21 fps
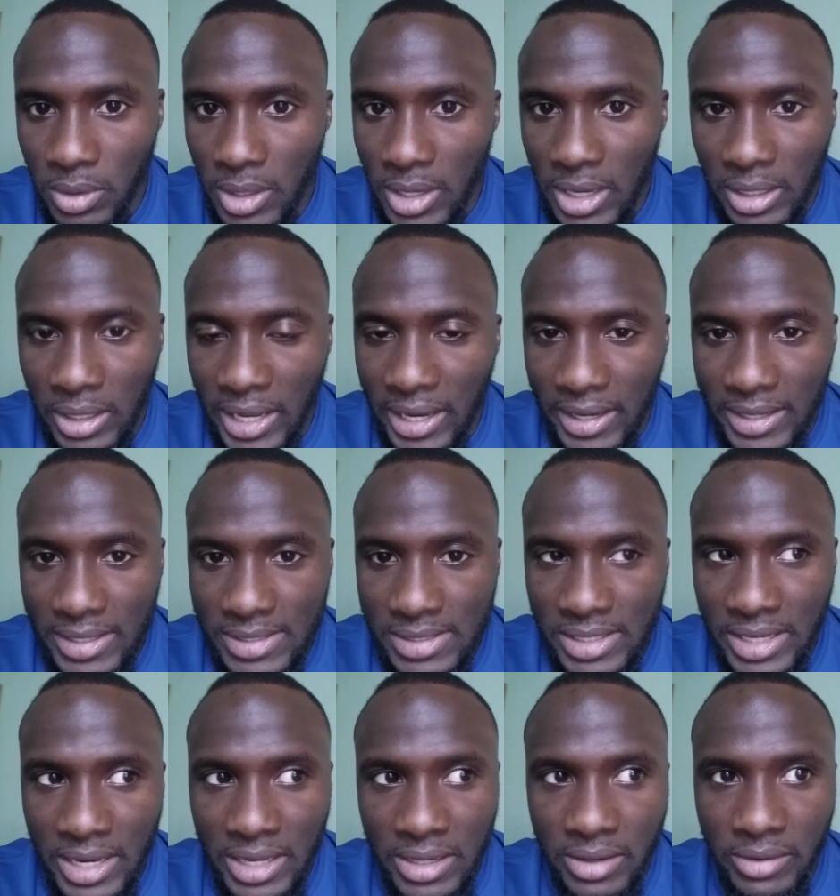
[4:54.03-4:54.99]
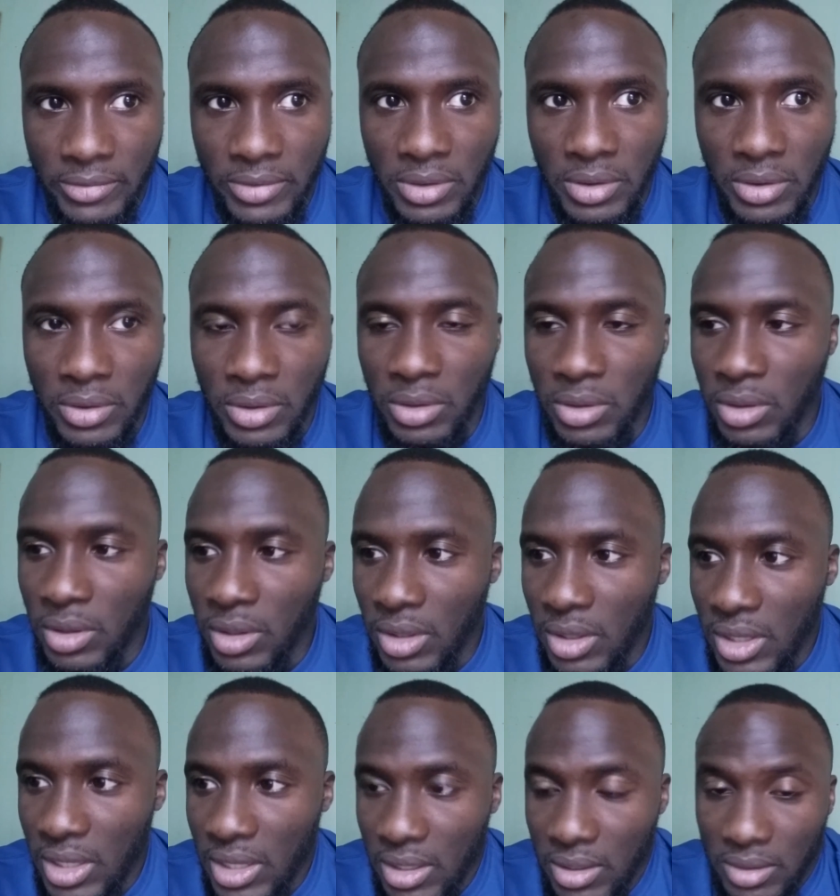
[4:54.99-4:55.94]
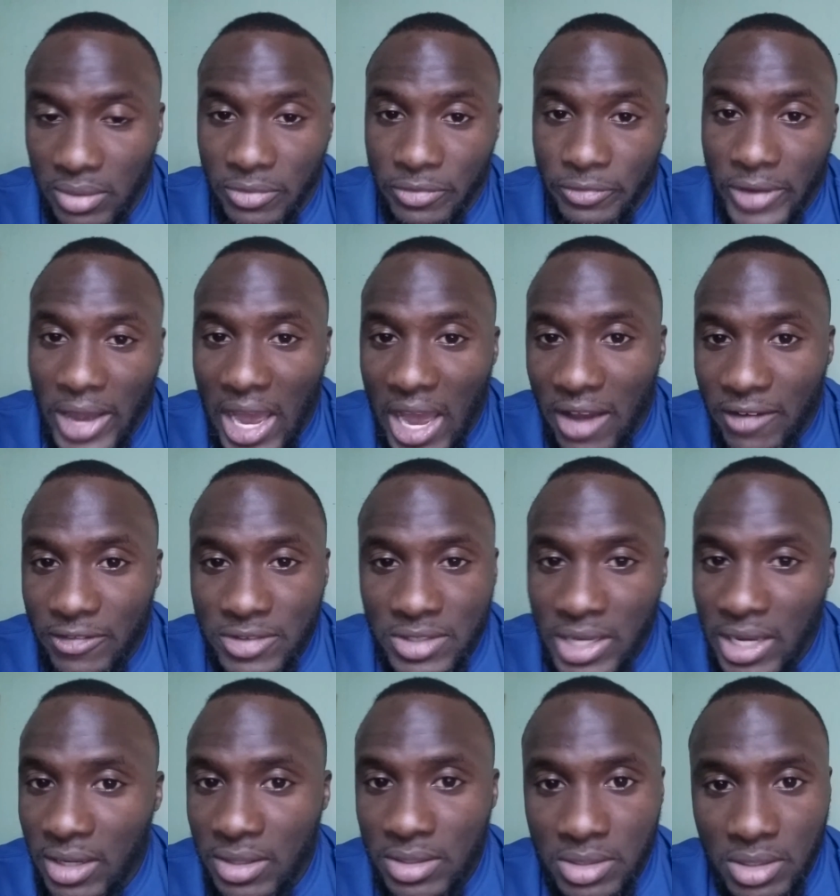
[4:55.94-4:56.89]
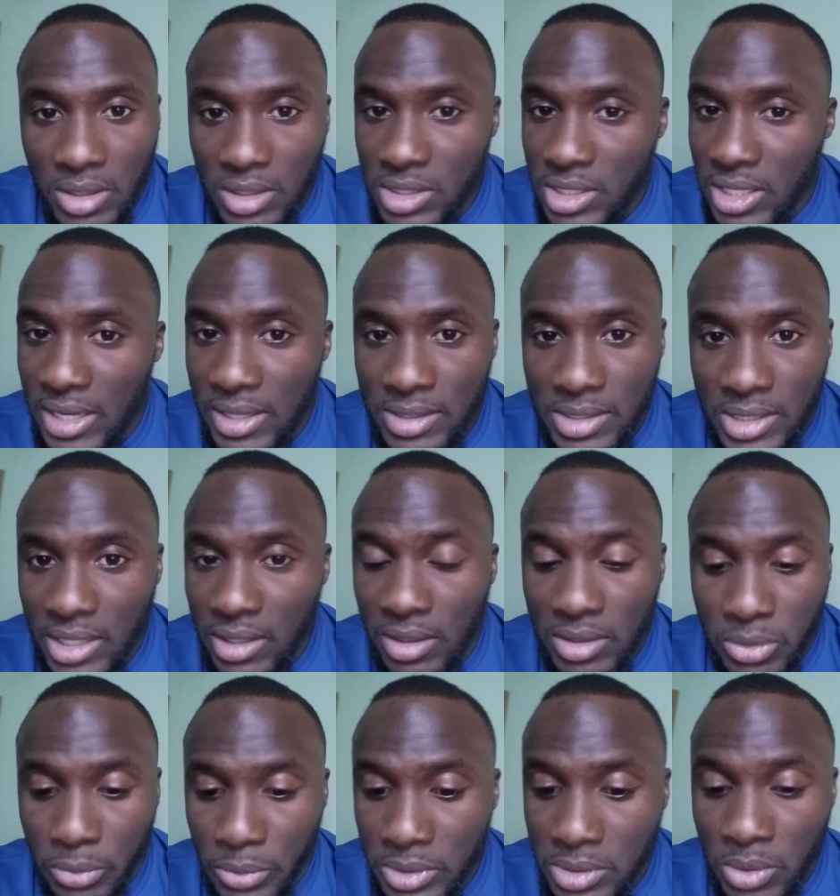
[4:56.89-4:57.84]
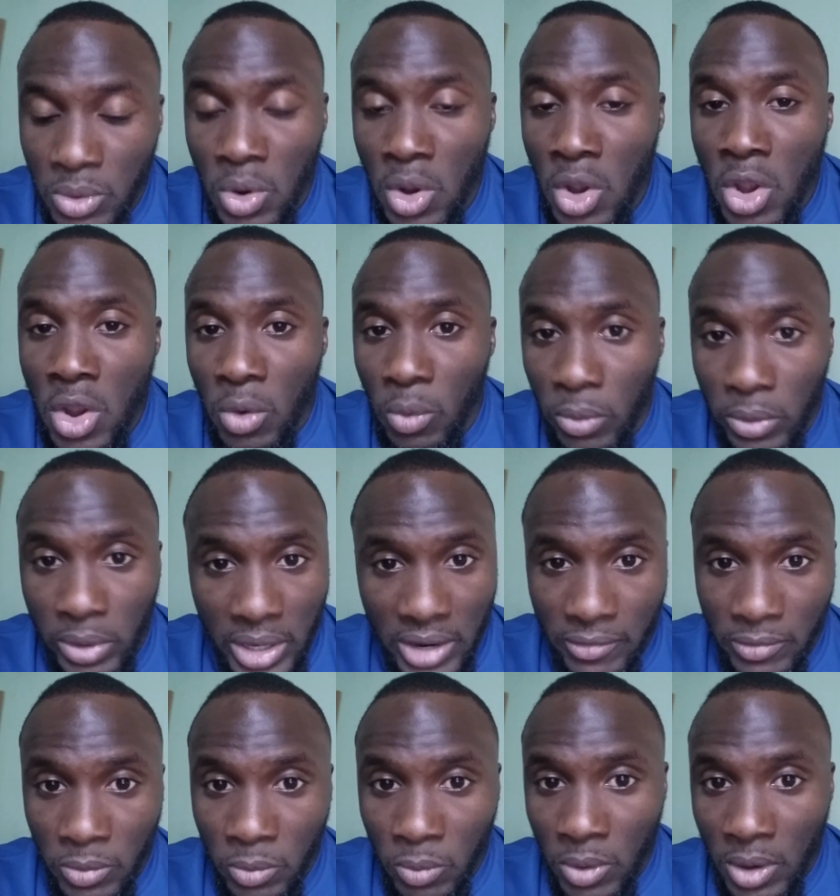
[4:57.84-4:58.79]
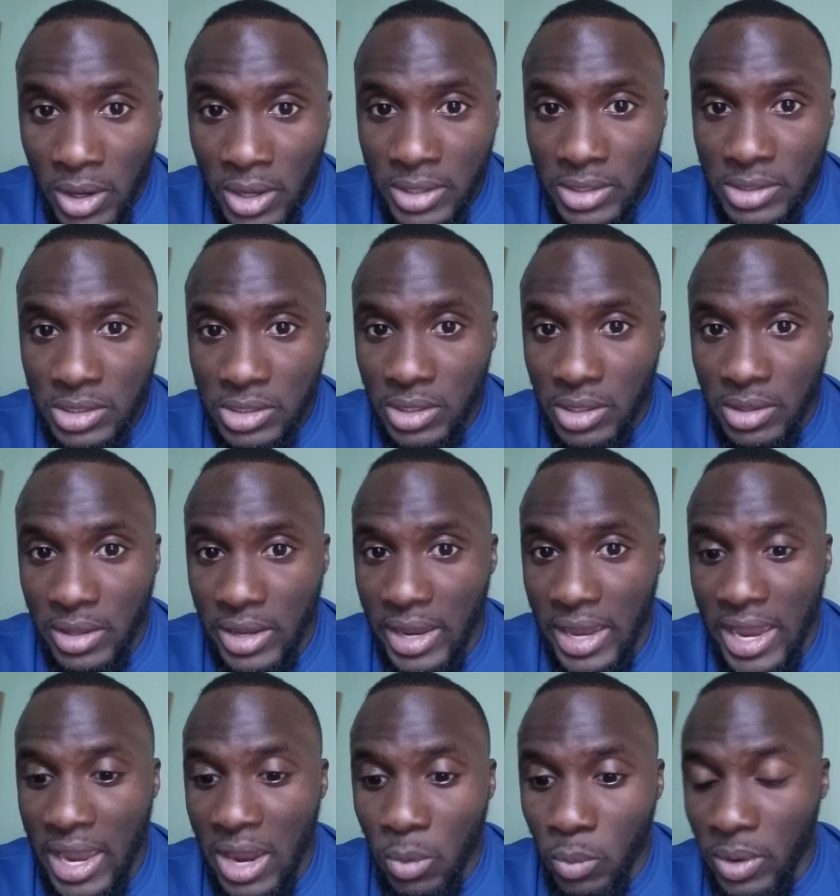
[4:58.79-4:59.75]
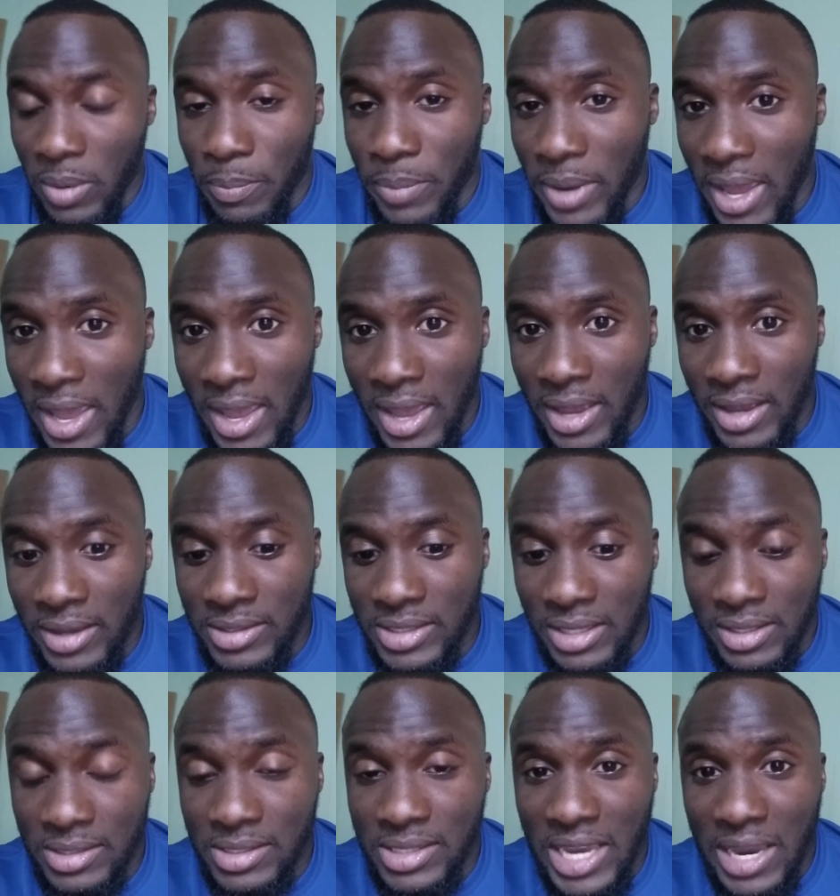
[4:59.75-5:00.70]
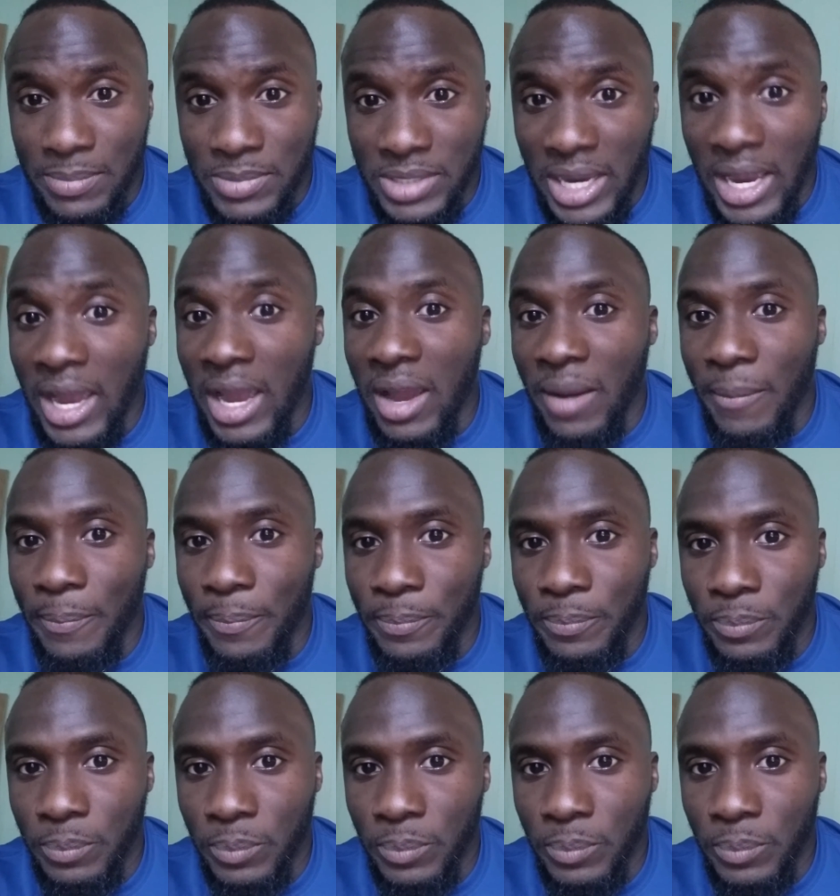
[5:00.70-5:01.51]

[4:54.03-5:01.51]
And like I said, the 5 seconds, the 10 seconds, the 3, so whatever it was that had went past at the same time,